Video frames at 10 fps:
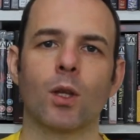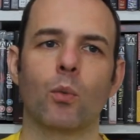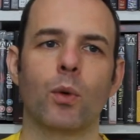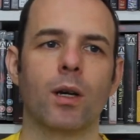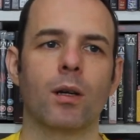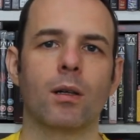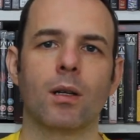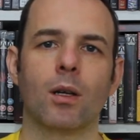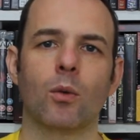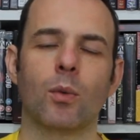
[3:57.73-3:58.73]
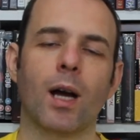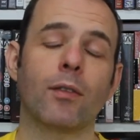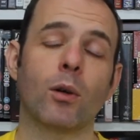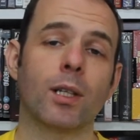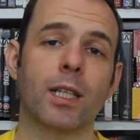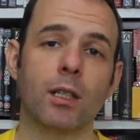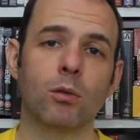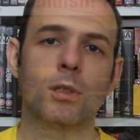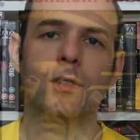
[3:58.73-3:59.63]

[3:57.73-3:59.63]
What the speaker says: where we have our heroes